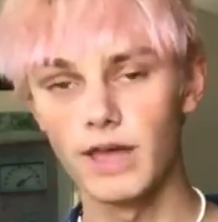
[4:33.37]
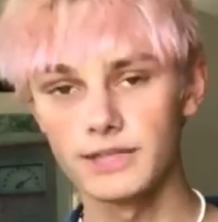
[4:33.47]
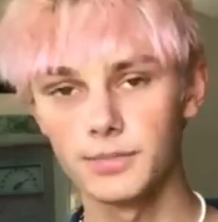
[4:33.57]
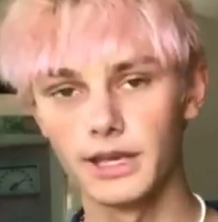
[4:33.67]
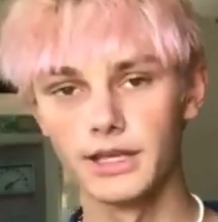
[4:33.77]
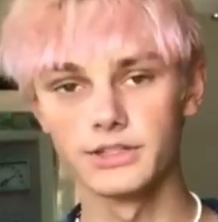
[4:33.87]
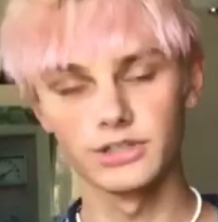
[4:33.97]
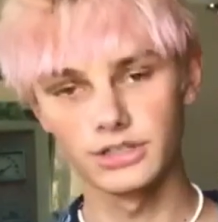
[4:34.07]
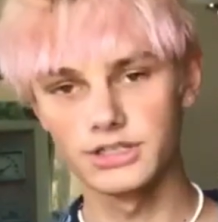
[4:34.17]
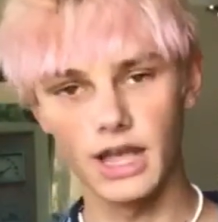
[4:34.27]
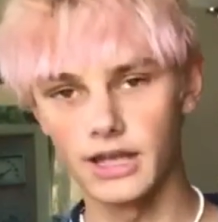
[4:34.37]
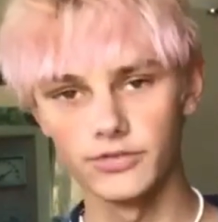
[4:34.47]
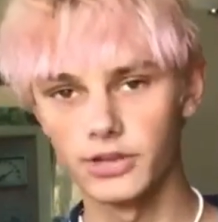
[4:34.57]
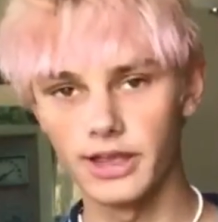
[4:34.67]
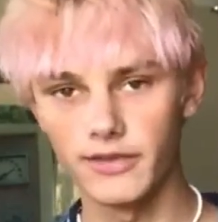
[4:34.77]
my answer, because I
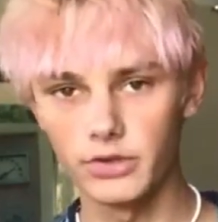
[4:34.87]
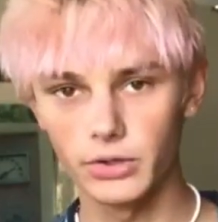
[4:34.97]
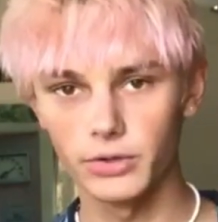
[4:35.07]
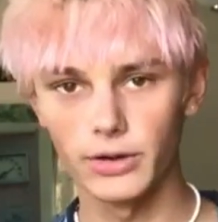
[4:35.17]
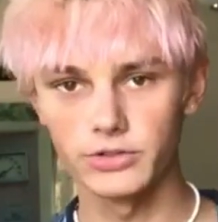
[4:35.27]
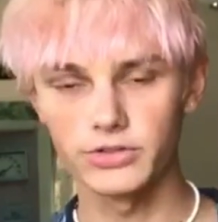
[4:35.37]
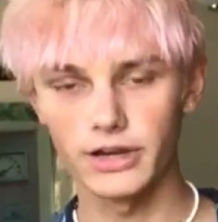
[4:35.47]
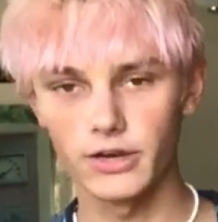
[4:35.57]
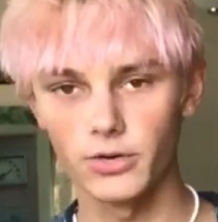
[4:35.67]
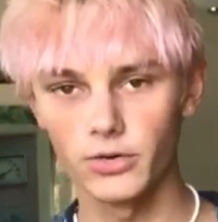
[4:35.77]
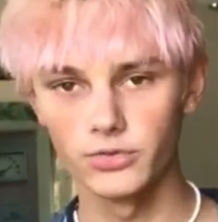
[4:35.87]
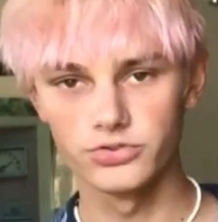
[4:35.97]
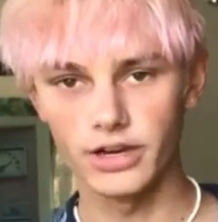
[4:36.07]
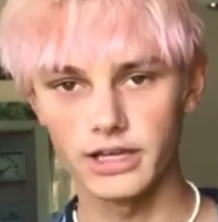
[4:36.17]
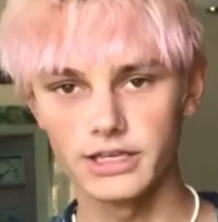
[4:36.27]
really have no clue how old
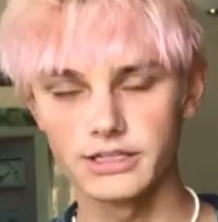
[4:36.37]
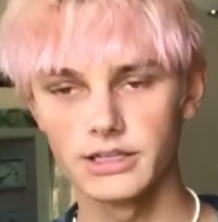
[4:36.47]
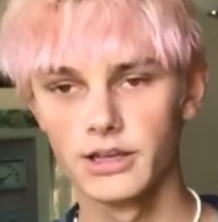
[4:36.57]
Shrek is.